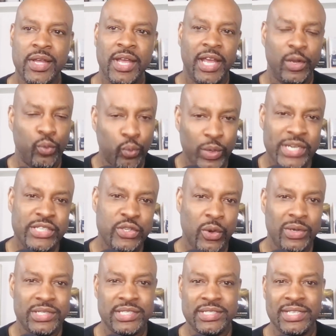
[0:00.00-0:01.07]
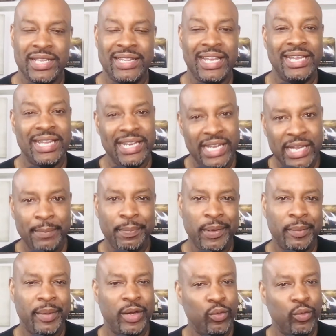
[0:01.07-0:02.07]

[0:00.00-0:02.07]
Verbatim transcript: and resources that they can implement